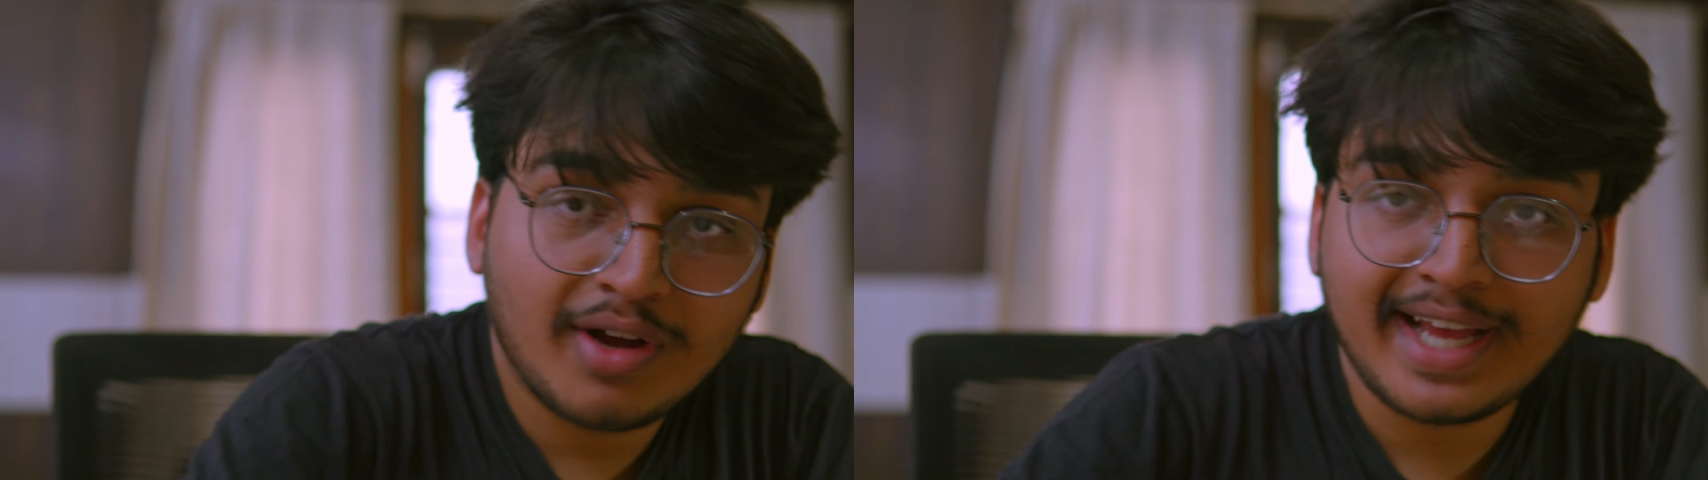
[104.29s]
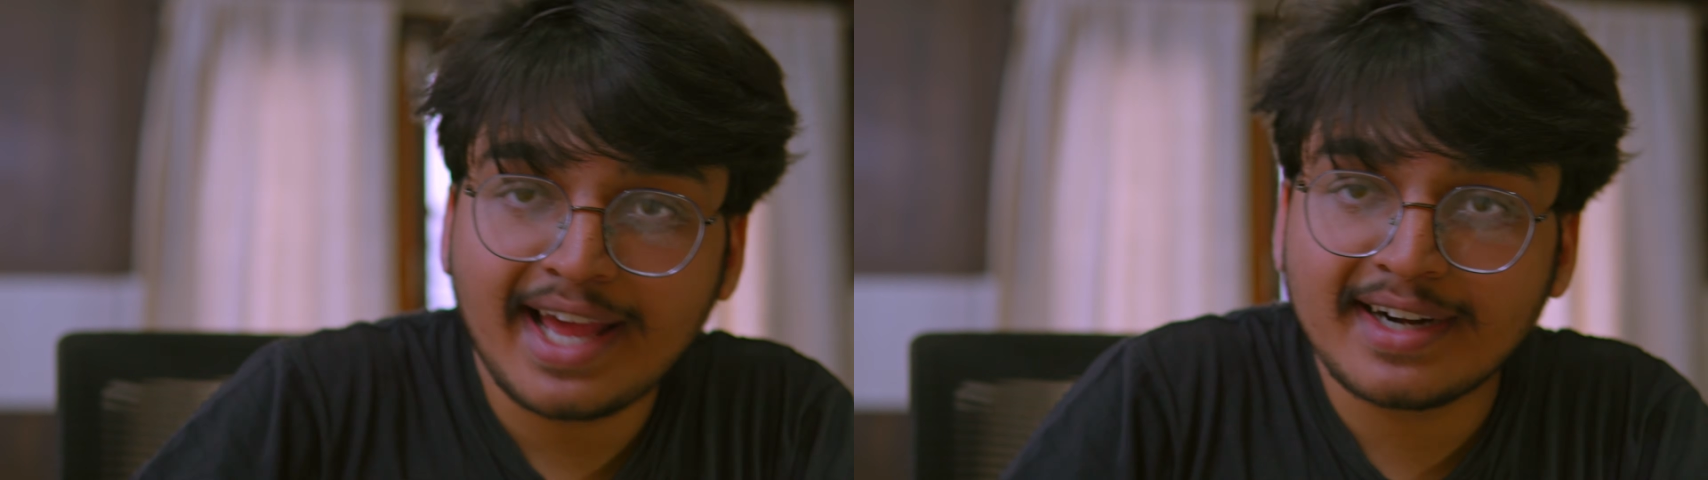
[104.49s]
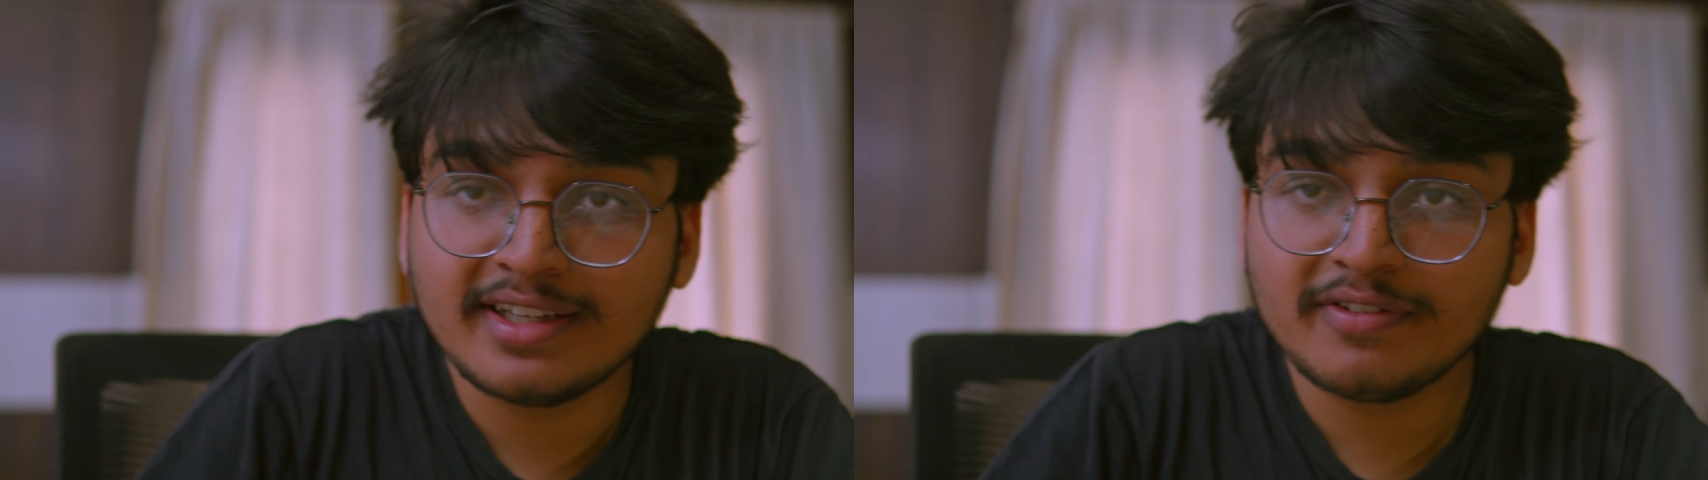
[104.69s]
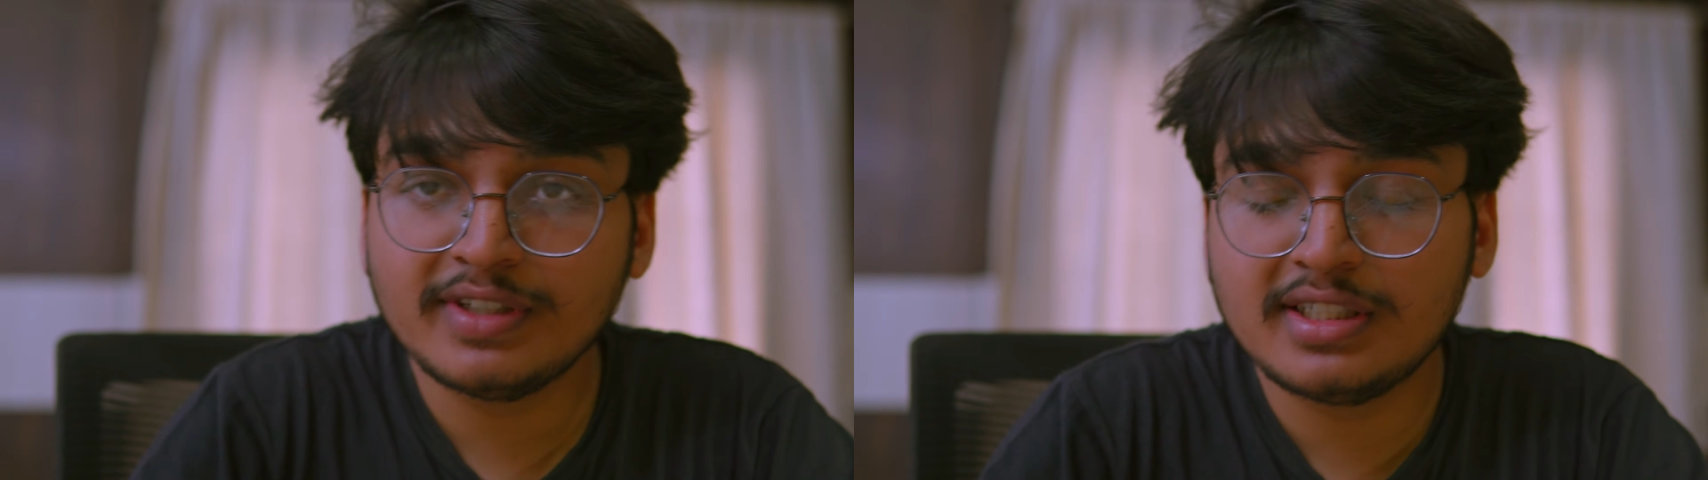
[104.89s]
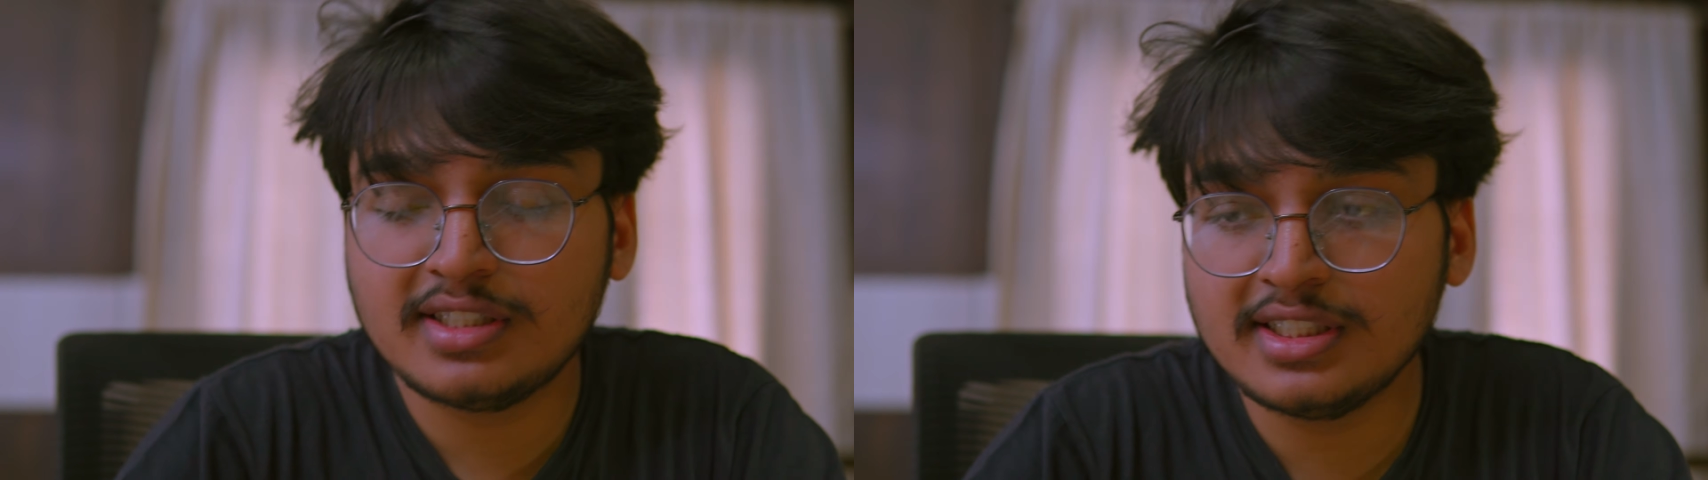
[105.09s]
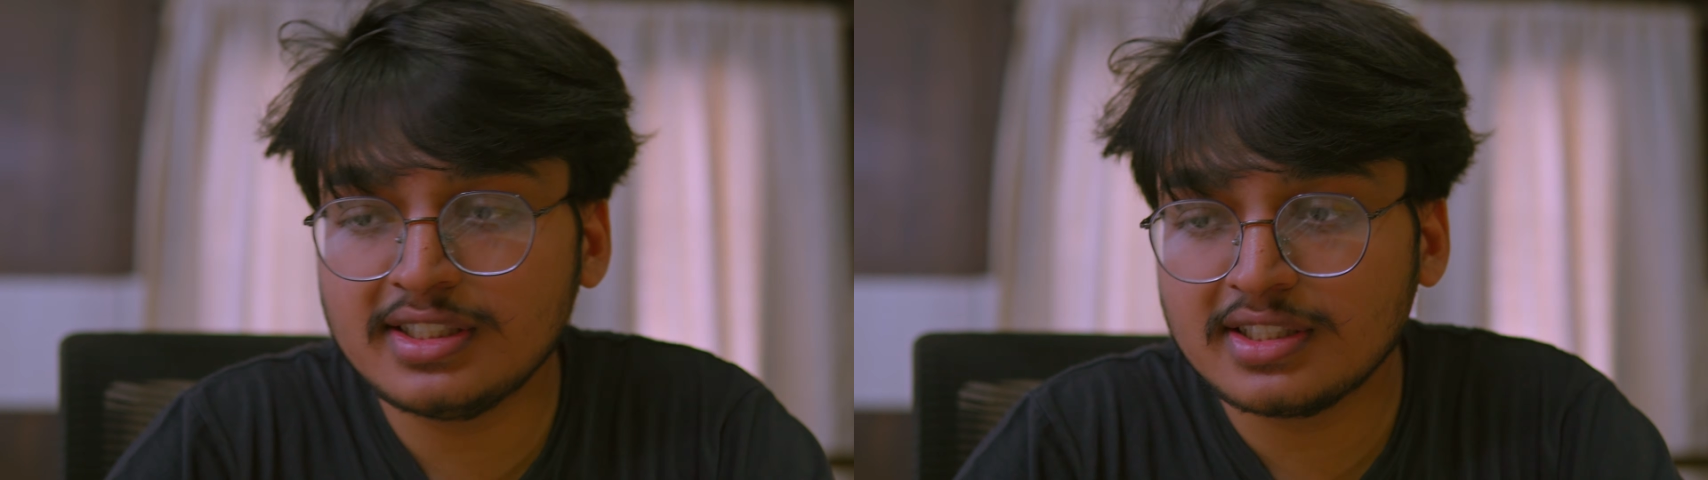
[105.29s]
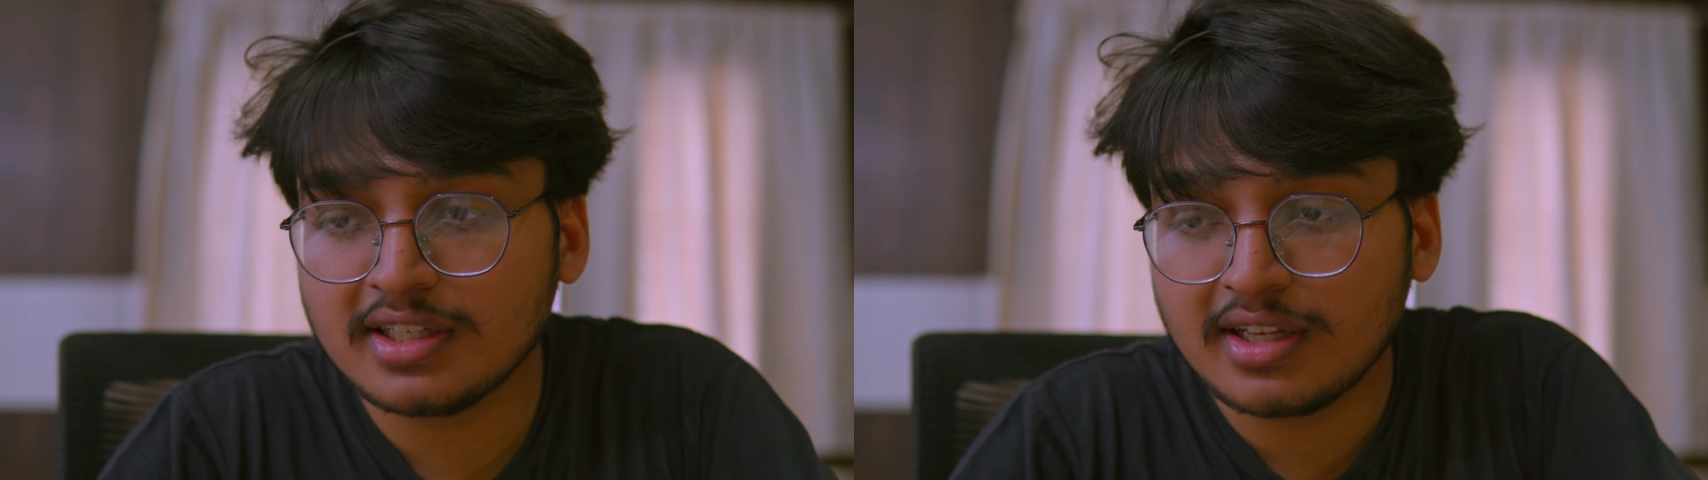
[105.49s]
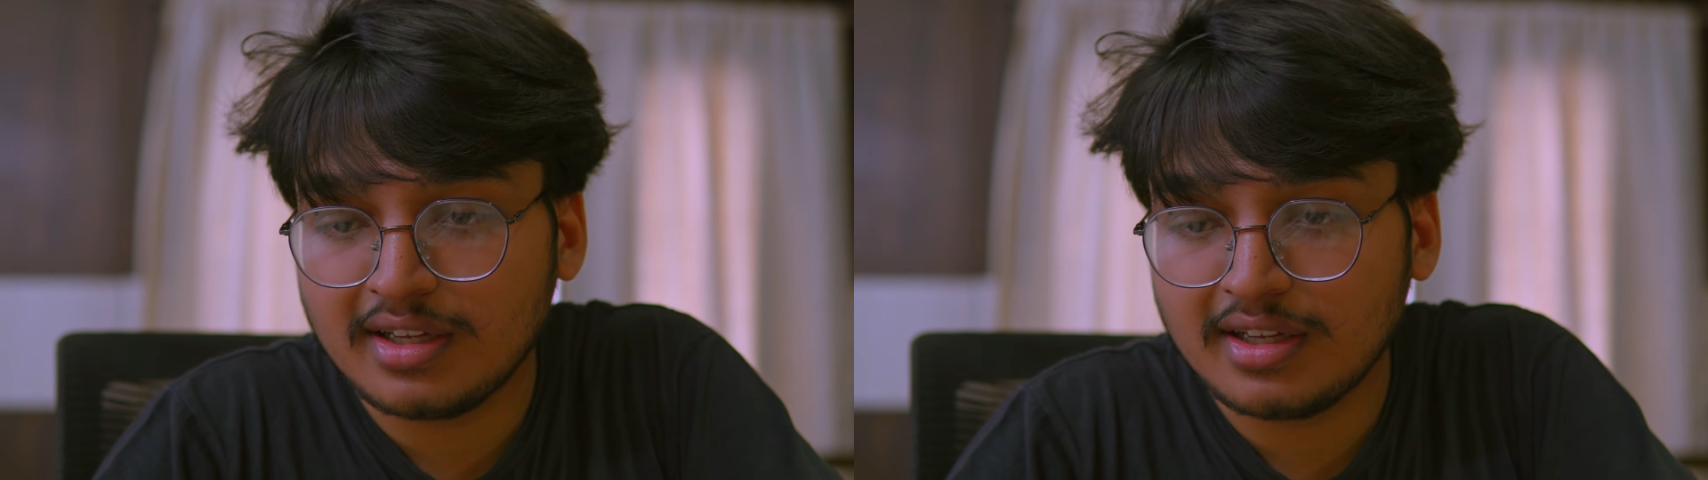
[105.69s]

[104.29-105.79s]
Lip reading: a character which is